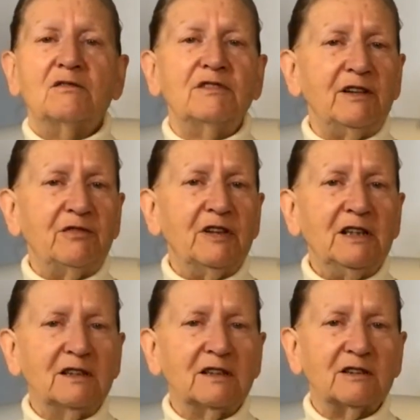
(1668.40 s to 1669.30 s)

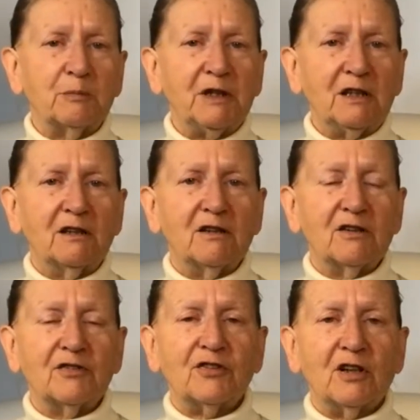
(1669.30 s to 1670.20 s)
refilled?
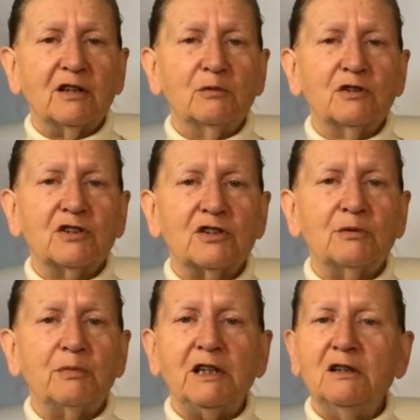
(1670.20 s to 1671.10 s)
Because I don't want
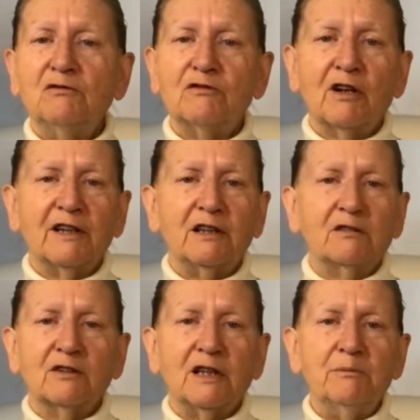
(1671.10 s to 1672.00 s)
to be running
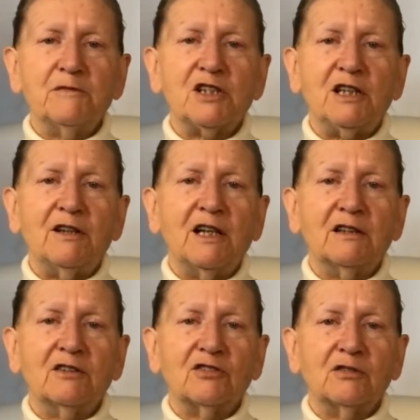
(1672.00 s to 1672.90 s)
on empty.
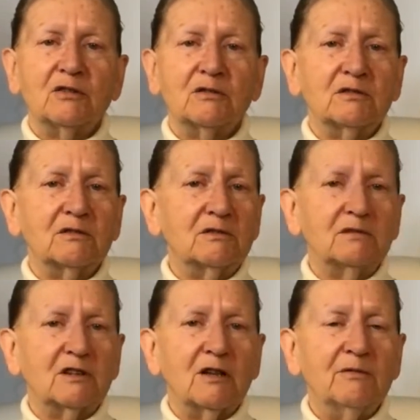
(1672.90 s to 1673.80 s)
That's not
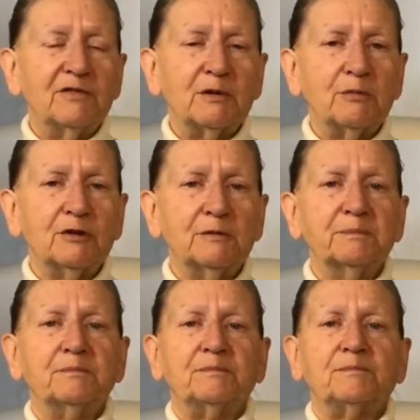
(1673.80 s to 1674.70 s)
comfortable.
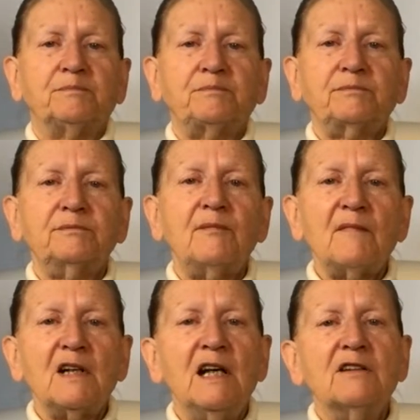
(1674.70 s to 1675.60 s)

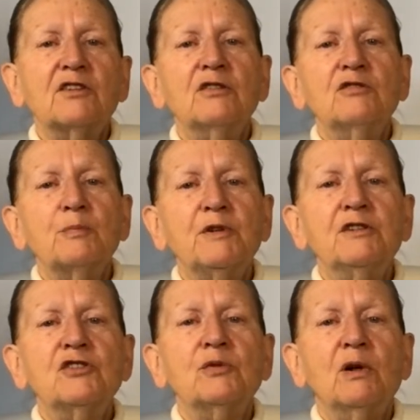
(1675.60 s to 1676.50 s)
And so
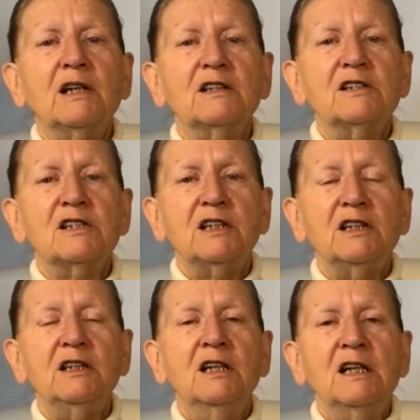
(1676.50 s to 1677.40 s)

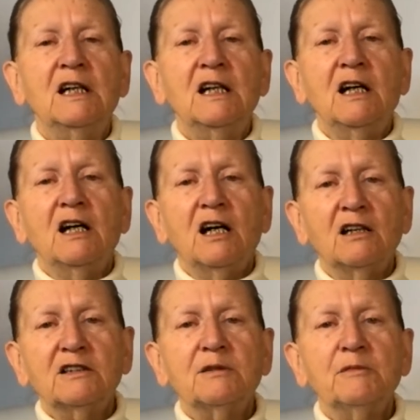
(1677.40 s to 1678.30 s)
spirituality
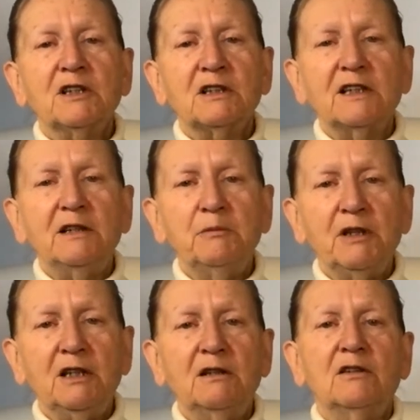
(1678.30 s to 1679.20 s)
ultimately
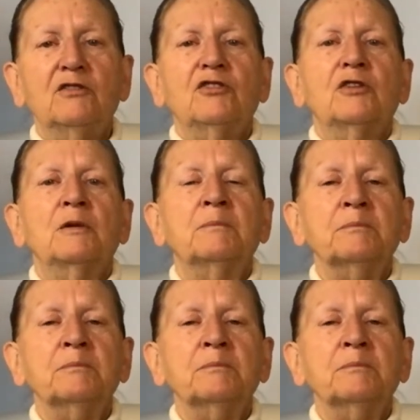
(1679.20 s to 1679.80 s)
means